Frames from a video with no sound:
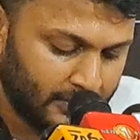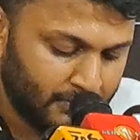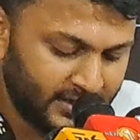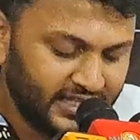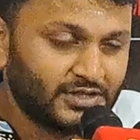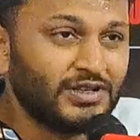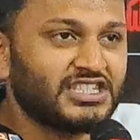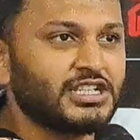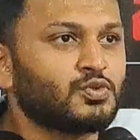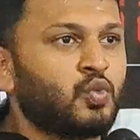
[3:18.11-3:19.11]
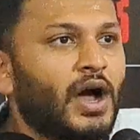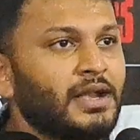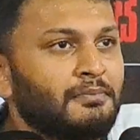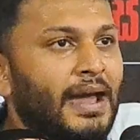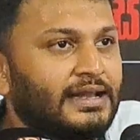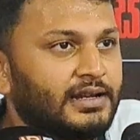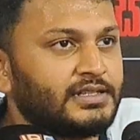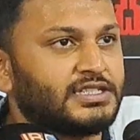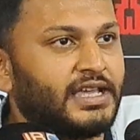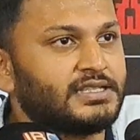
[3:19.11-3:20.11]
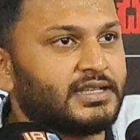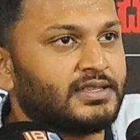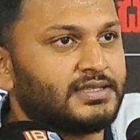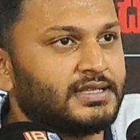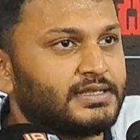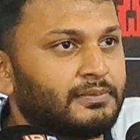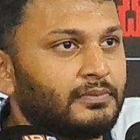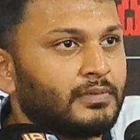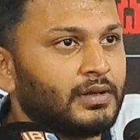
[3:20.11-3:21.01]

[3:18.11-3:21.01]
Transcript: but this was just one battle in changing the system.